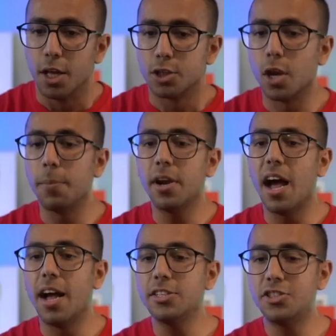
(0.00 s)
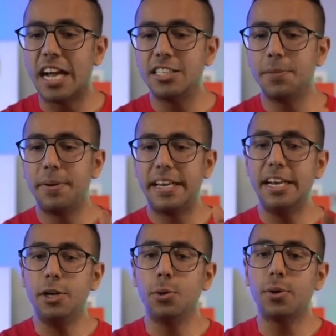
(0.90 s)
So I'm going to ask
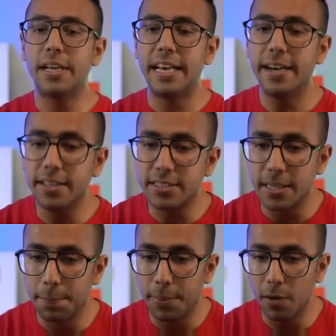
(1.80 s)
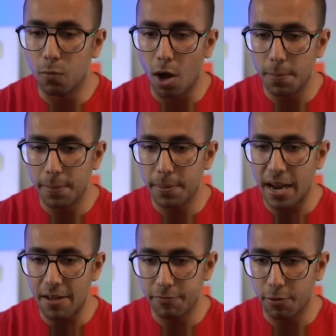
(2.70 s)
ChatGPT to create a simple wallpaper
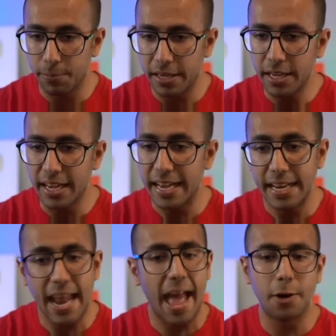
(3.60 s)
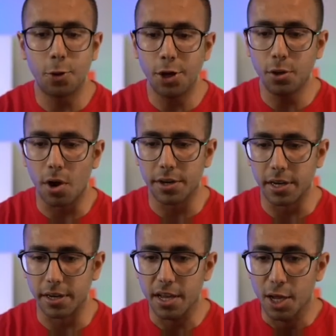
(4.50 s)
app for me in Android
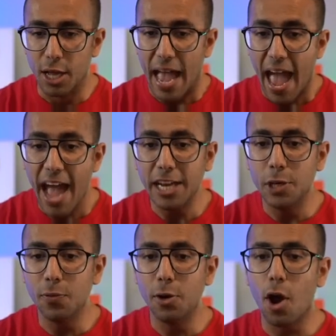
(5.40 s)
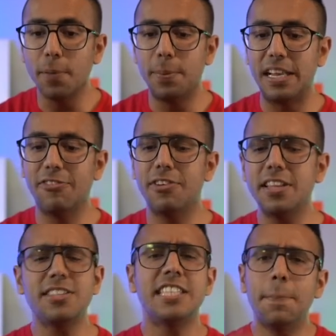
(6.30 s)
Kotlin. And you will not believe with
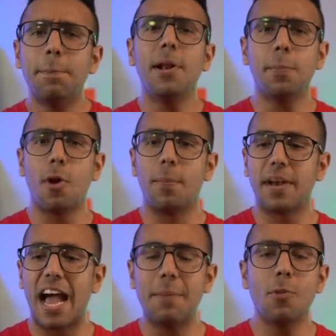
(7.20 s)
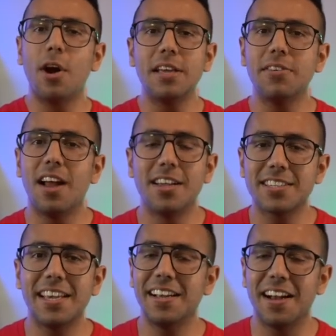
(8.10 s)
a simple prompt. I'm not even
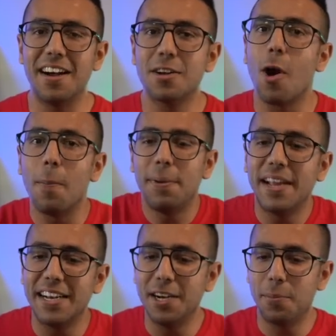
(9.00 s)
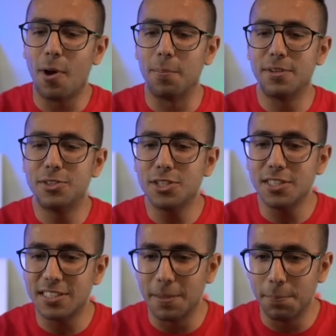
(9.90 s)
asking a complicated prompt, just a
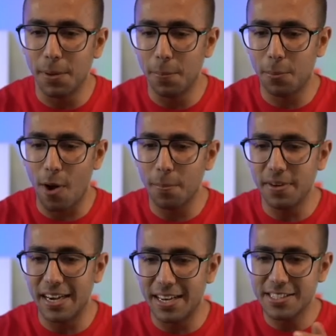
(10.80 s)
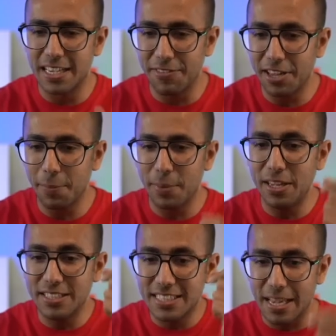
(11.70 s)
simple prompt. It is giving
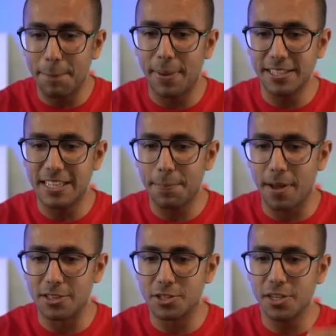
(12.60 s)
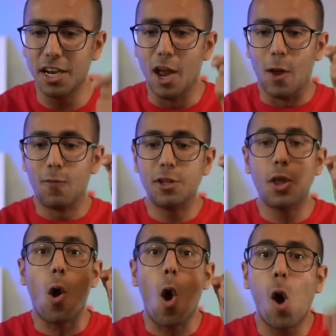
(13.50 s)
me step by step answer
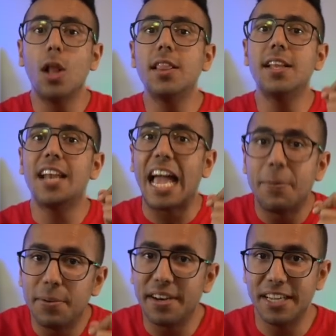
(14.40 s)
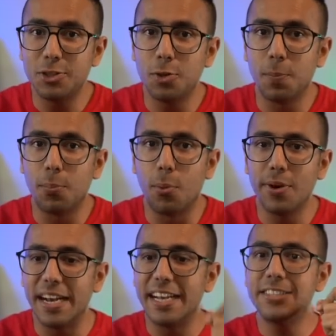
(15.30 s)
with all the libraries to
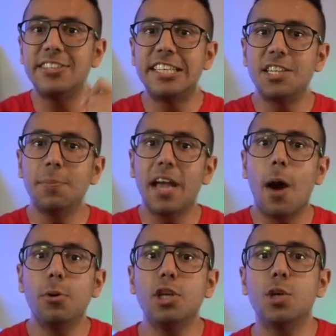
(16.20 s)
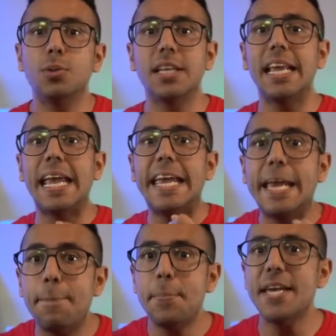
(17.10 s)
import. It is teaching me how to use an
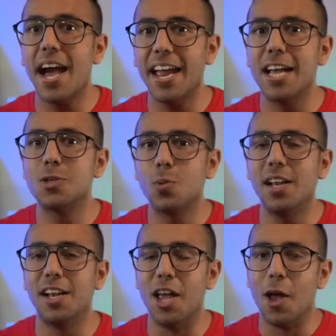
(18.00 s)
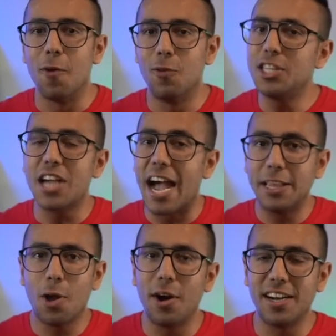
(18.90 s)
API as well, which I
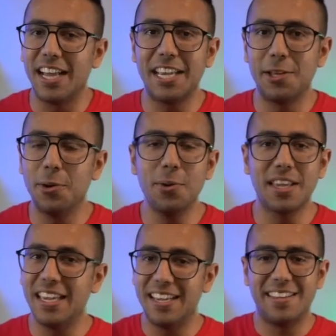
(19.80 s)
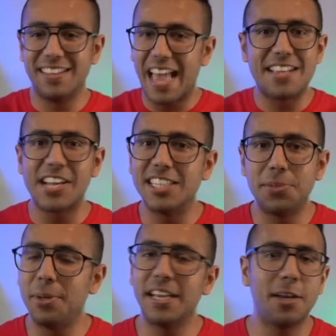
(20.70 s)
thought like, you know, key uh,
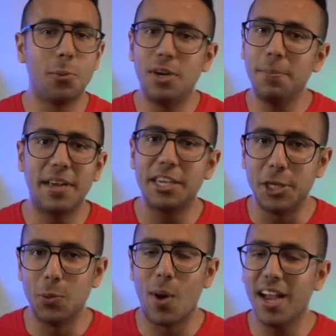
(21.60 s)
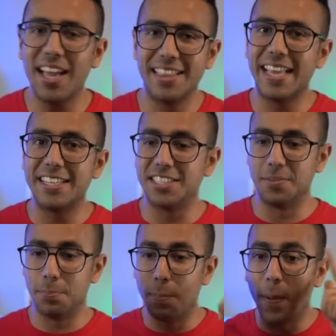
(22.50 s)
ChatGPT can only make UI and that's
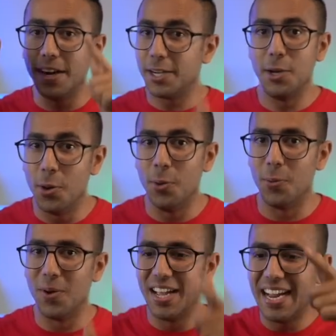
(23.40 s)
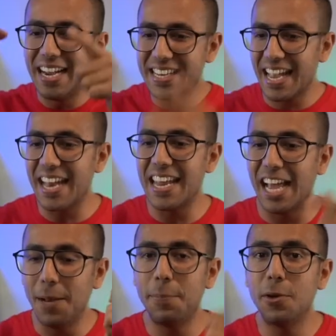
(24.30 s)
it. But no, it can
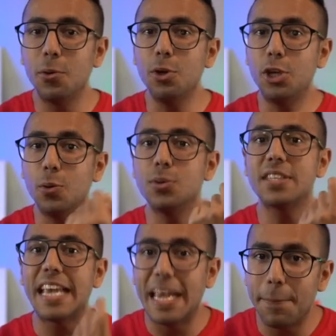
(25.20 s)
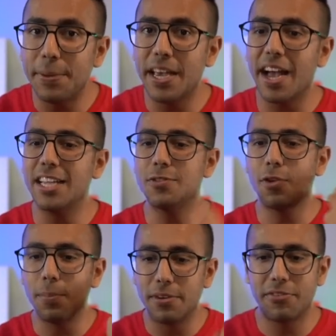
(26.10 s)
help you use APIs
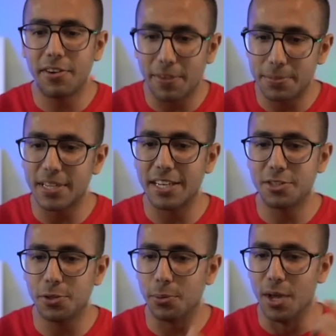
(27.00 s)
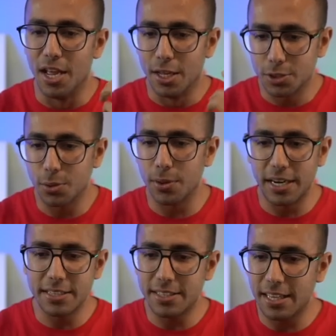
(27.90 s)
from different websites too. So
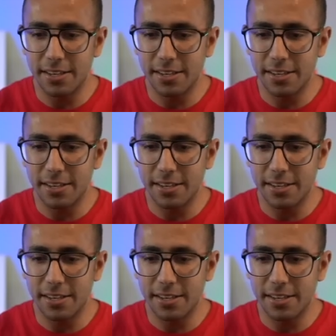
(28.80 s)
it is